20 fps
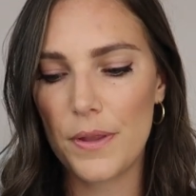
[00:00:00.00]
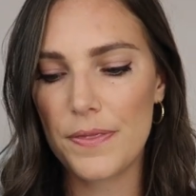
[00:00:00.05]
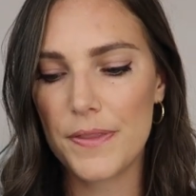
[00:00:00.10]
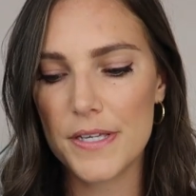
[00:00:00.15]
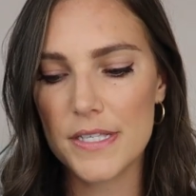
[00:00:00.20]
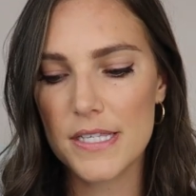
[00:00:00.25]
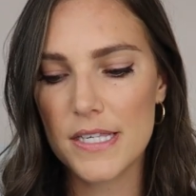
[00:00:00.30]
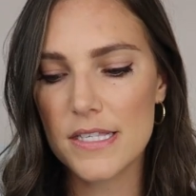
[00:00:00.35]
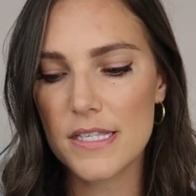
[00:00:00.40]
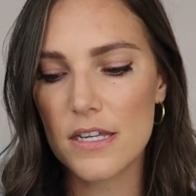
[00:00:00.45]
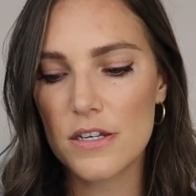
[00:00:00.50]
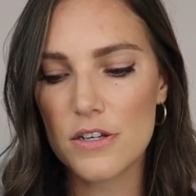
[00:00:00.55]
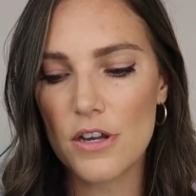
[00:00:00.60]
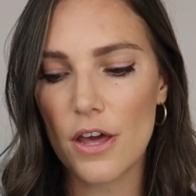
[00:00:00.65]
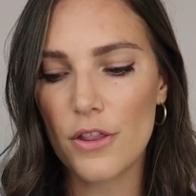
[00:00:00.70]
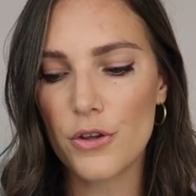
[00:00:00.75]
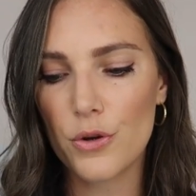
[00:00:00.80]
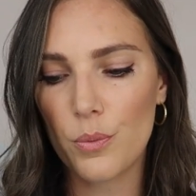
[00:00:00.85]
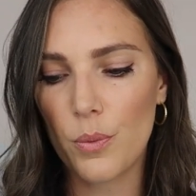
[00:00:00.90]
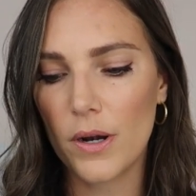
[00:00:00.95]
This is
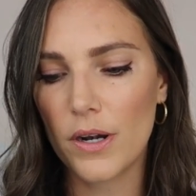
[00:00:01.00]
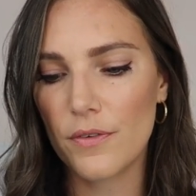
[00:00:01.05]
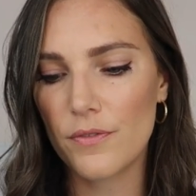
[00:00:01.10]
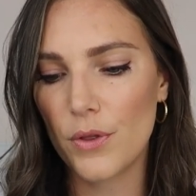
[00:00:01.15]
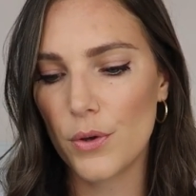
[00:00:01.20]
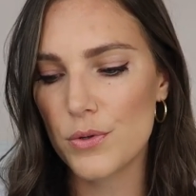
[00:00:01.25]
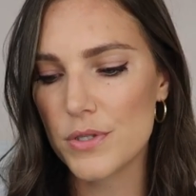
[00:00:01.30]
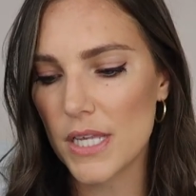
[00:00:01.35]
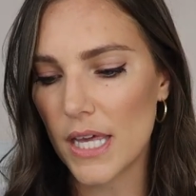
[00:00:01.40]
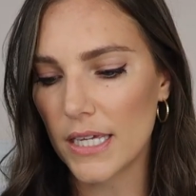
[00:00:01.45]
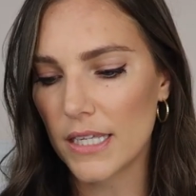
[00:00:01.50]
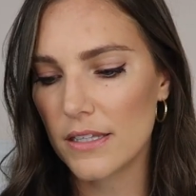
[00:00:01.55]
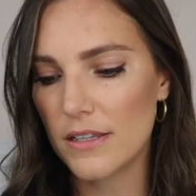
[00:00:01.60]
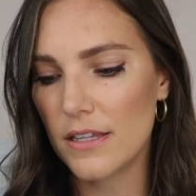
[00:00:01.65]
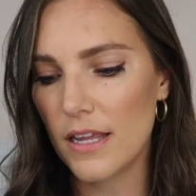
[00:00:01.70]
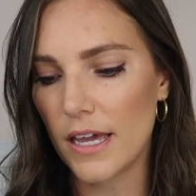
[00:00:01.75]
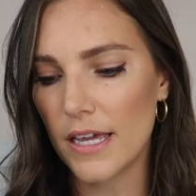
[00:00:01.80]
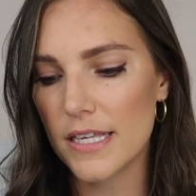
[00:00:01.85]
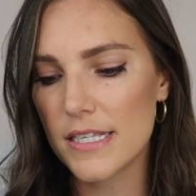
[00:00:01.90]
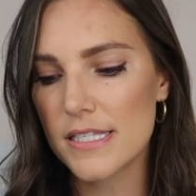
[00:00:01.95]
another one of those like
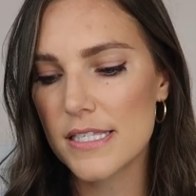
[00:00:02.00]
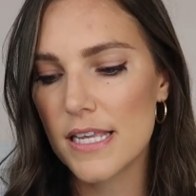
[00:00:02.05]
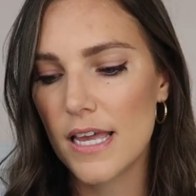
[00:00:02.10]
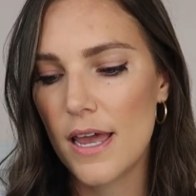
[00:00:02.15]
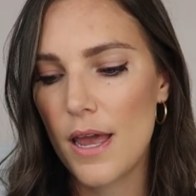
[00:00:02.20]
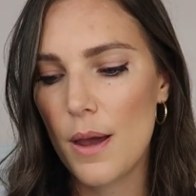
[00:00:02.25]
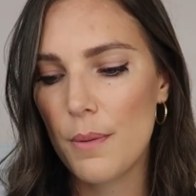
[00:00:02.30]
nice